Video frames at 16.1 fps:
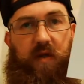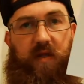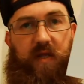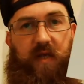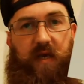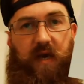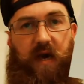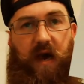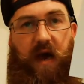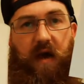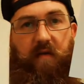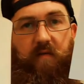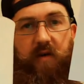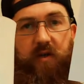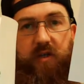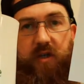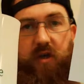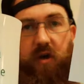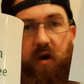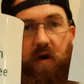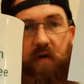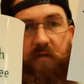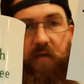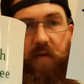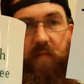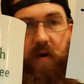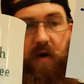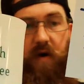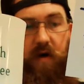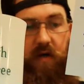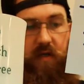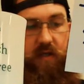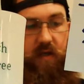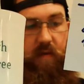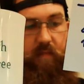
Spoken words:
the Irish coffee mugs,